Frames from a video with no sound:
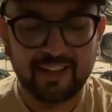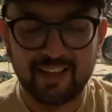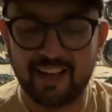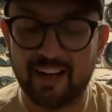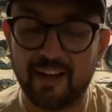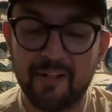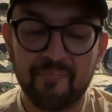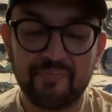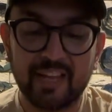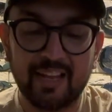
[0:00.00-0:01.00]

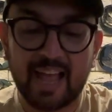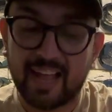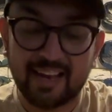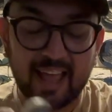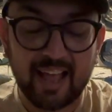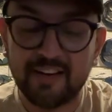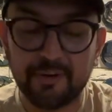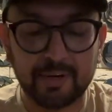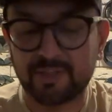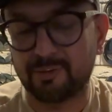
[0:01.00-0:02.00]
at any
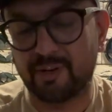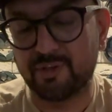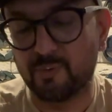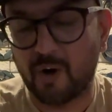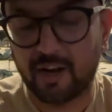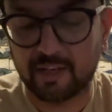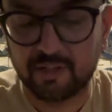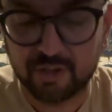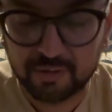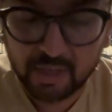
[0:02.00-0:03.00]
restaurant you walk
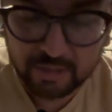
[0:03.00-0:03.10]
into.